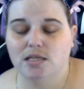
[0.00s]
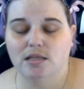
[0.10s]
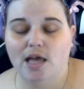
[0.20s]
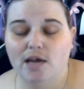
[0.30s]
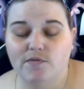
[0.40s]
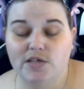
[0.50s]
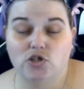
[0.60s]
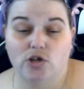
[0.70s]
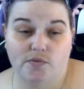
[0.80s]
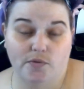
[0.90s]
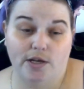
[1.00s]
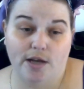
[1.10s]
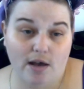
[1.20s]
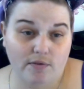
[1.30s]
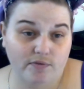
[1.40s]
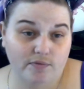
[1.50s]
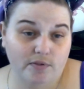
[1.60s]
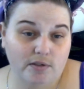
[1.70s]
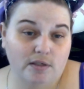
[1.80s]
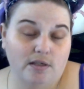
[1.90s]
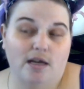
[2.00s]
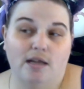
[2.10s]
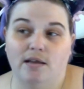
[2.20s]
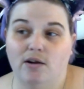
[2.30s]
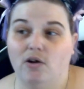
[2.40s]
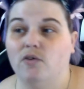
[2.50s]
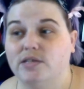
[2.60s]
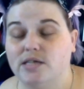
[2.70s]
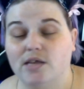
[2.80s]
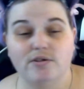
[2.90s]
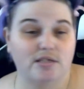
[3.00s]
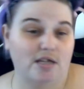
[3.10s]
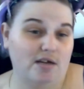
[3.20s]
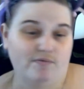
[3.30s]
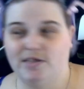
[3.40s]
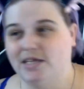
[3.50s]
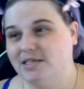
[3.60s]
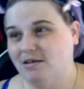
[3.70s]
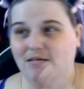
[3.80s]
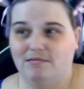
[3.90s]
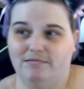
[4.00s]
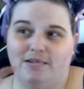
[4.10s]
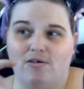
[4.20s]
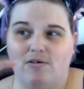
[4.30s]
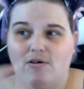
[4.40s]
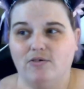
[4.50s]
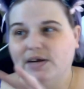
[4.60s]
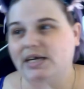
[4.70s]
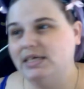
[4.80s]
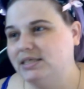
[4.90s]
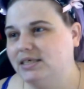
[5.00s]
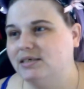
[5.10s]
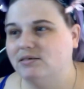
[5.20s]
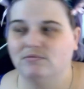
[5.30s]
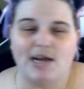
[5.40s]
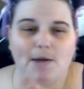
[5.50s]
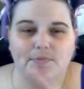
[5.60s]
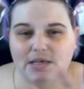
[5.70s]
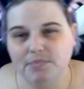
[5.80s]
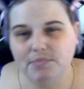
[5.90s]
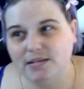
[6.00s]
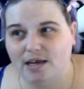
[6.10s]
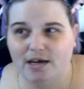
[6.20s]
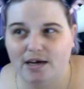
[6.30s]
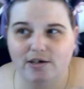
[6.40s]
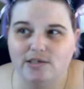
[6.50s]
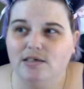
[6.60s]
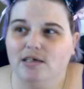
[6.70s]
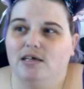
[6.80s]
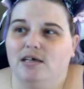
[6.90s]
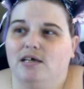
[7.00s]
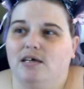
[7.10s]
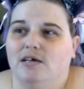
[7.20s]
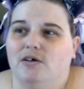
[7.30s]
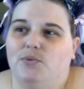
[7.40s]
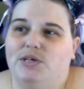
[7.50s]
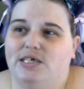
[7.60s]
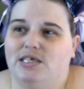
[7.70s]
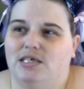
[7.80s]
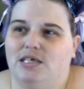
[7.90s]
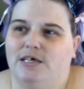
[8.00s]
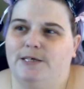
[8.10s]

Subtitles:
life is stressful enough, and then all this other stuff gets, all crazy and wrapped up in there, and we just,